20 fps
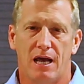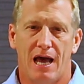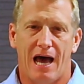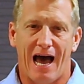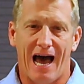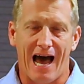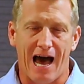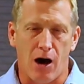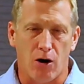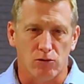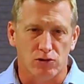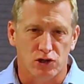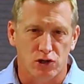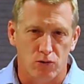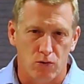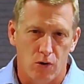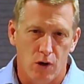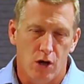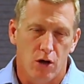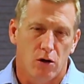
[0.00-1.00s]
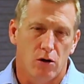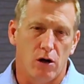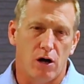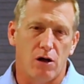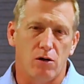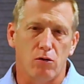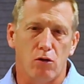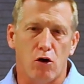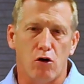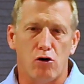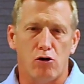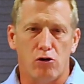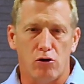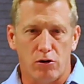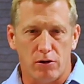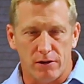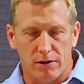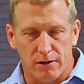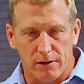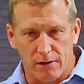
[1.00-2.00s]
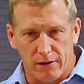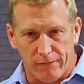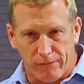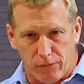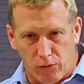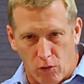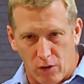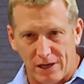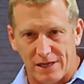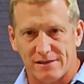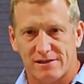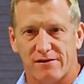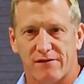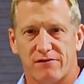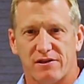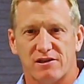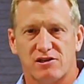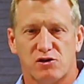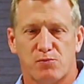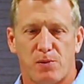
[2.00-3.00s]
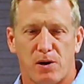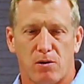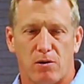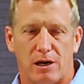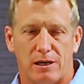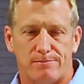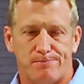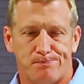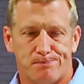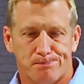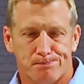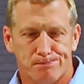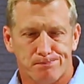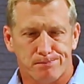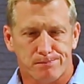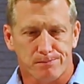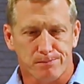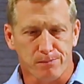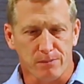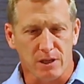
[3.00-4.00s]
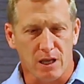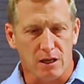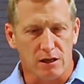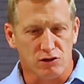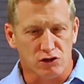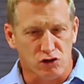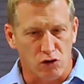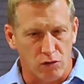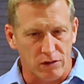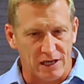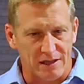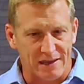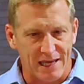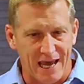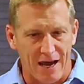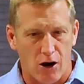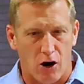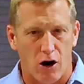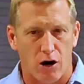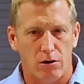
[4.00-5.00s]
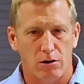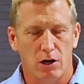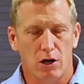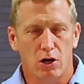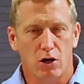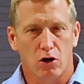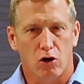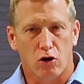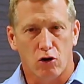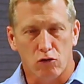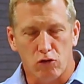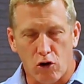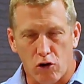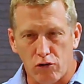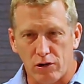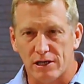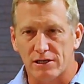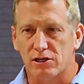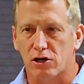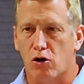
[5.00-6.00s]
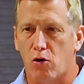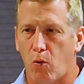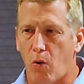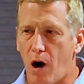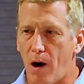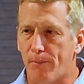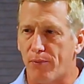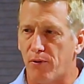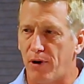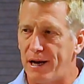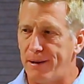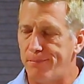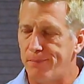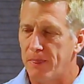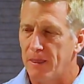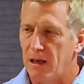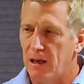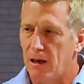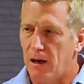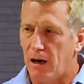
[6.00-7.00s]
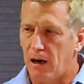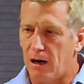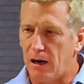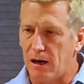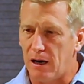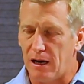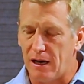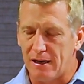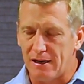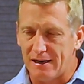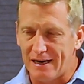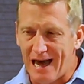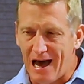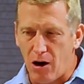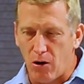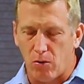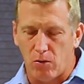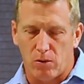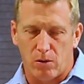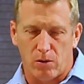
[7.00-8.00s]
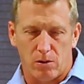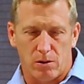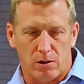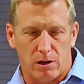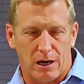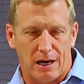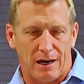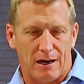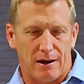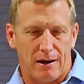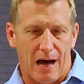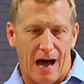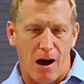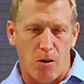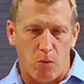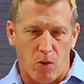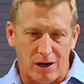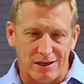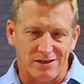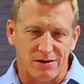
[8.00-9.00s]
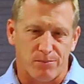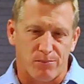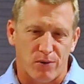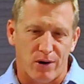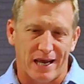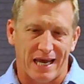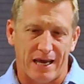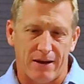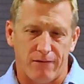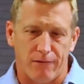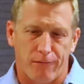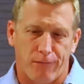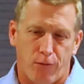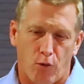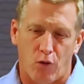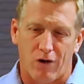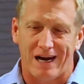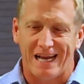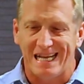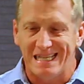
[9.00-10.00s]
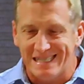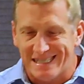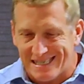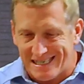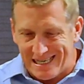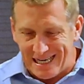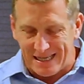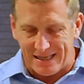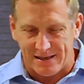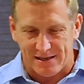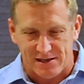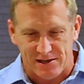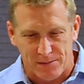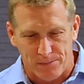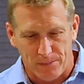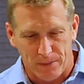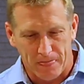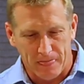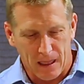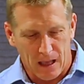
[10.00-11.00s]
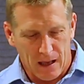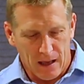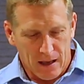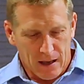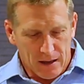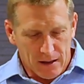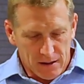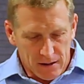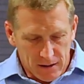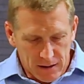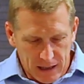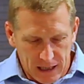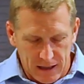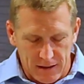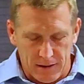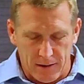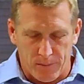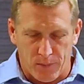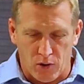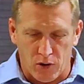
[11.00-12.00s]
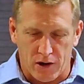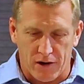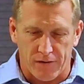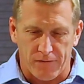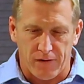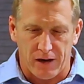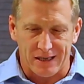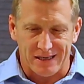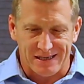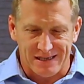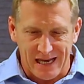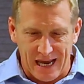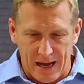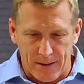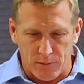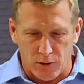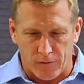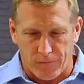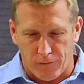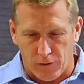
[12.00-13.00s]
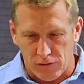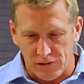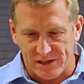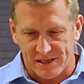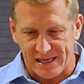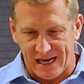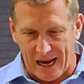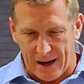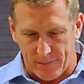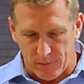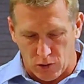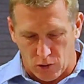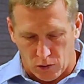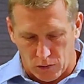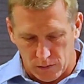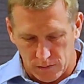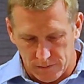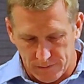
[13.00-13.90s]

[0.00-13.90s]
how to uh, learn the voice of the Spirit so that they are learning to cooperate. Uh, now, uh, I want to bring in, for instance, in the book of Samuel, First Samuel,